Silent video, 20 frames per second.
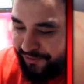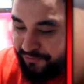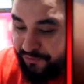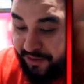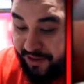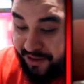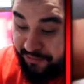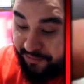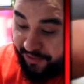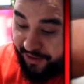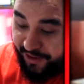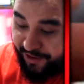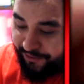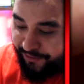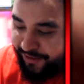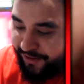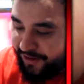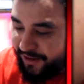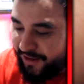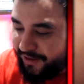If we get a black
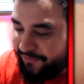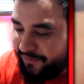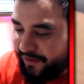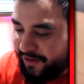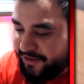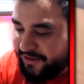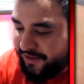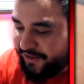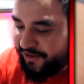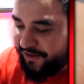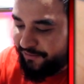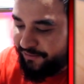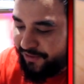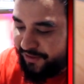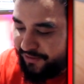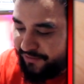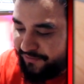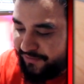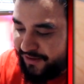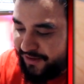ring, I'm going to give you guys a little bit
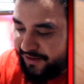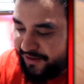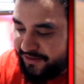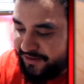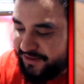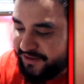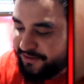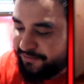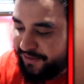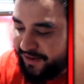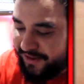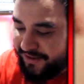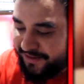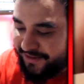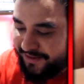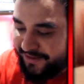of suspense.